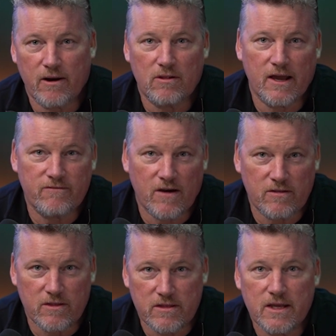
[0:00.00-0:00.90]
life,
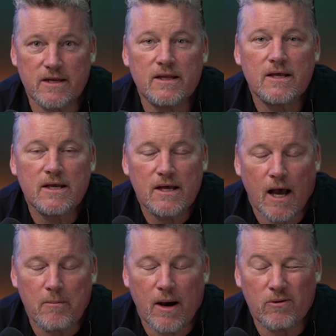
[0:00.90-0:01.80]
other than
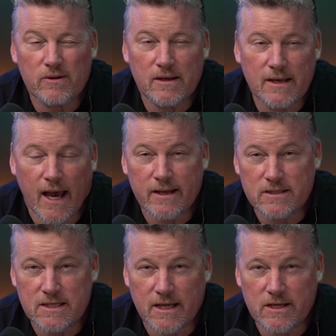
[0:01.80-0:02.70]
about 9 to
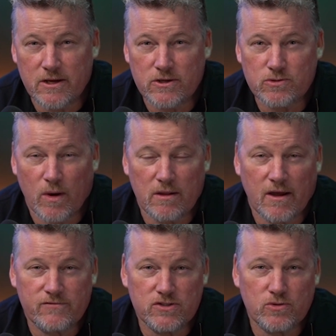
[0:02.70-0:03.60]
10 years where I left
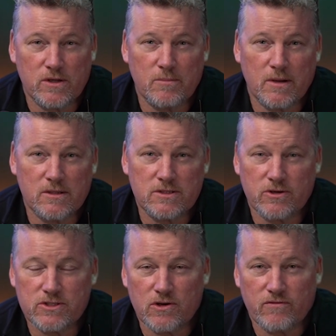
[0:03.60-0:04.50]
to join the military,
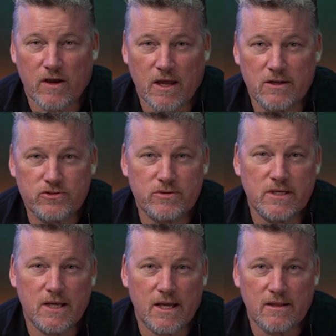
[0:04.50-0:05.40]
serve our country,
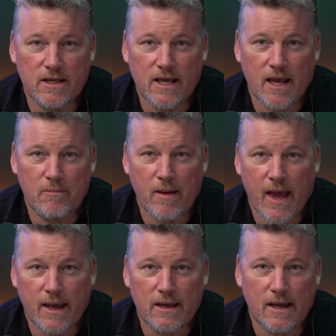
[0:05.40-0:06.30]
and then came
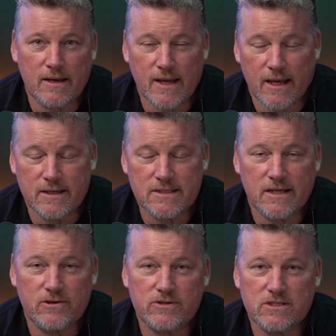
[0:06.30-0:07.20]
back 9 to 10
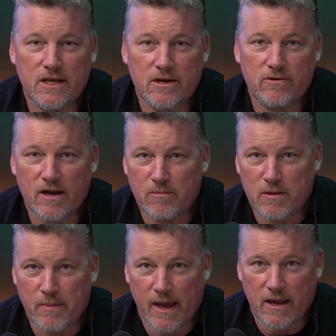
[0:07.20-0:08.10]
years later, and I've been
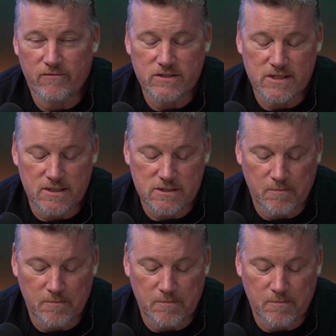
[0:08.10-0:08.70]
back ever since.